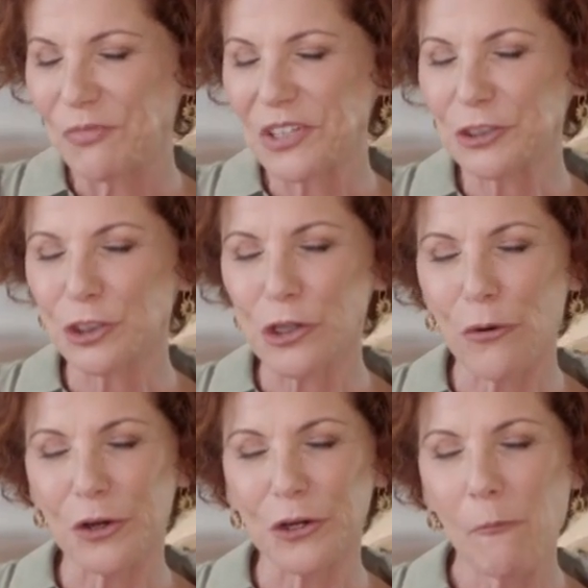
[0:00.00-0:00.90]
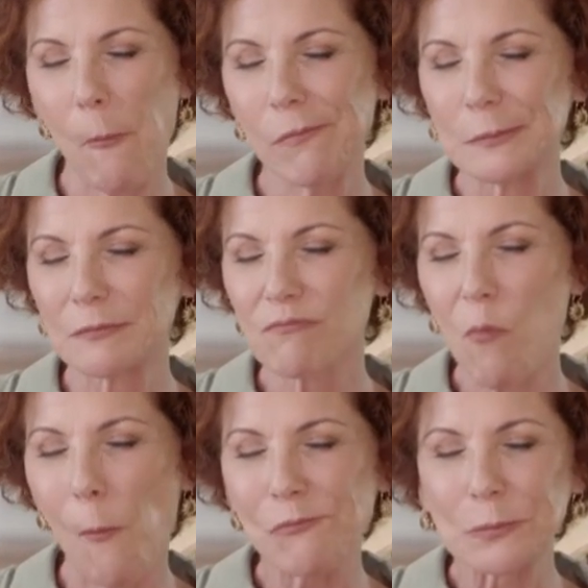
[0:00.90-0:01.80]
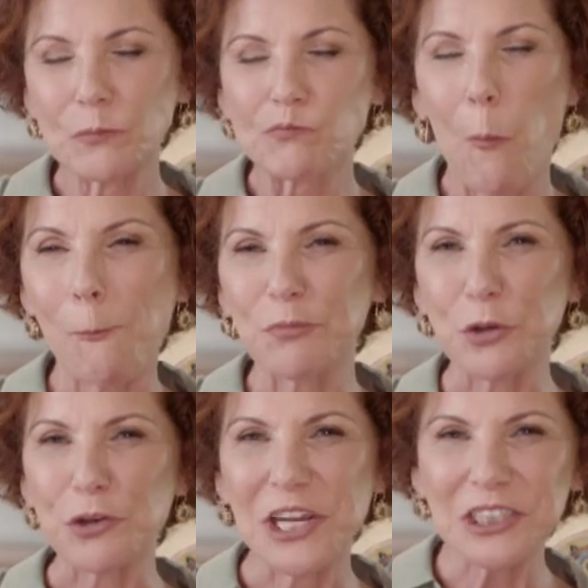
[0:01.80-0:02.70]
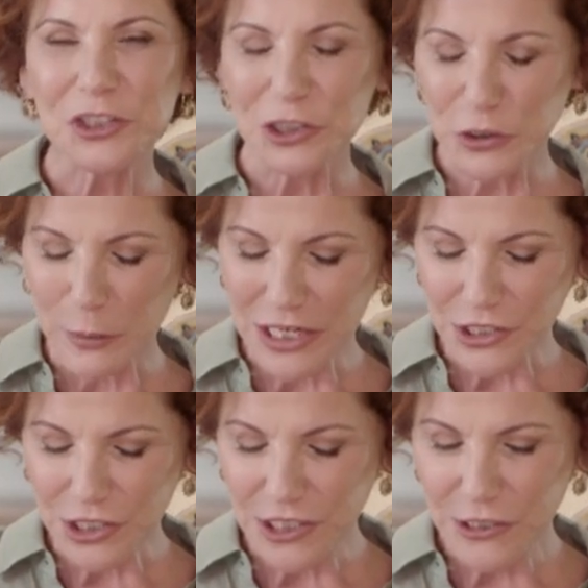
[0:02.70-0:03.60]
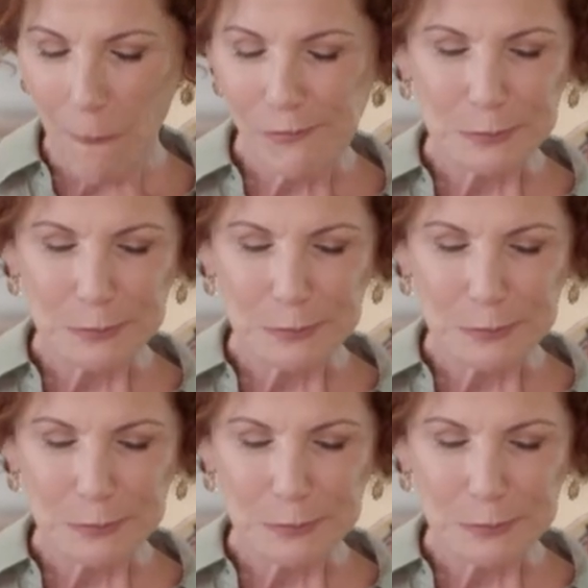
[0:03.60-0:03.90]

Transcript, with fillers: It's so good. You taste the spices,